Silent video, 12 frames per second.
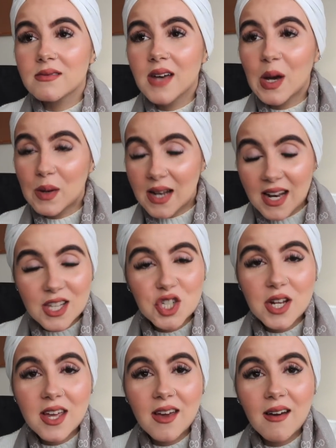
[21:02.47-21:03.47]
I would
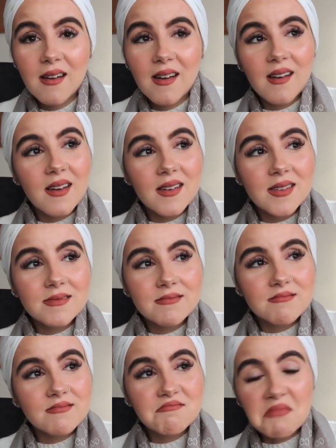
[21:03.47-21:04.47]
literally
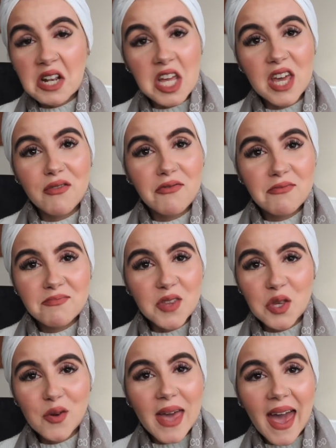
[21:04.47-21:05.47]
leave
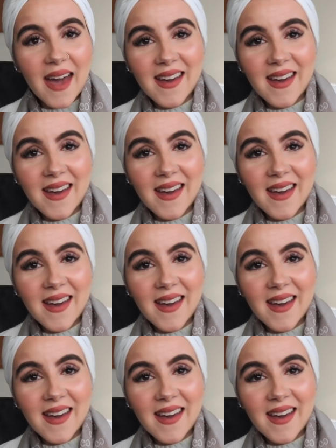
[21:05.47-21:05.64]
the UK